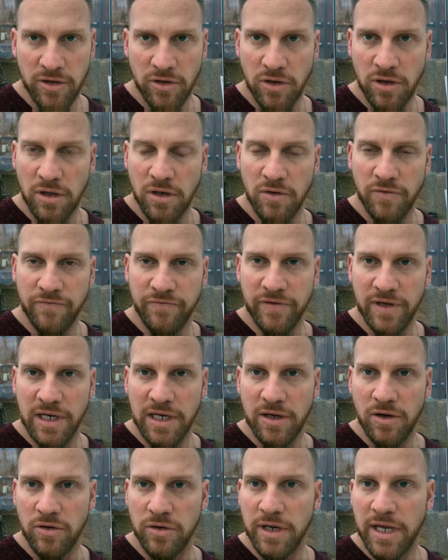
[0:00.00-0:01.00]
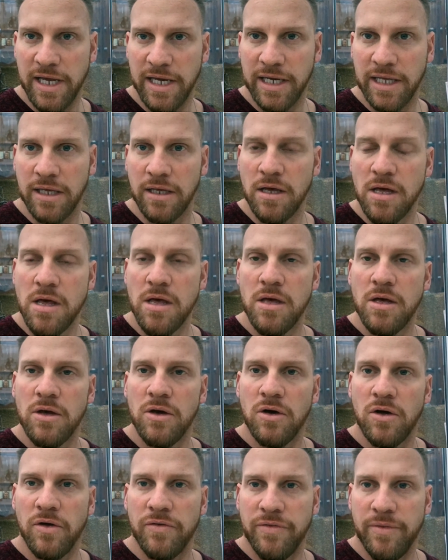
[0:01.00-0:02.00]
You cannot feel it on any
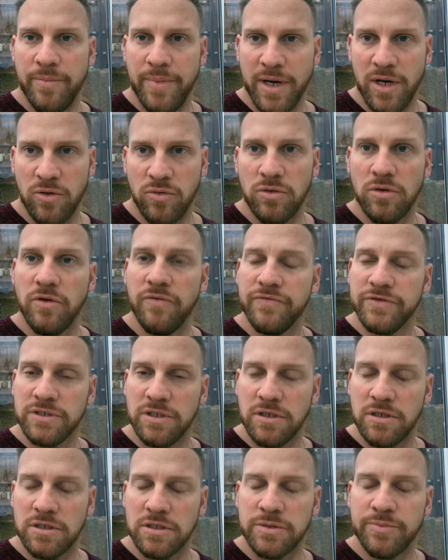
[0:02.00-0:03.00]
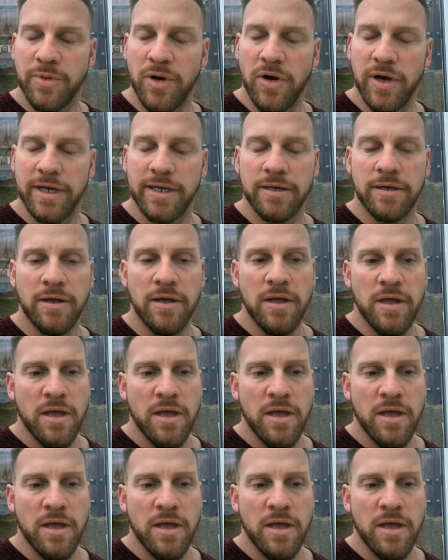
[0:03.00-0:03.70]
of the bone, obviously the spine.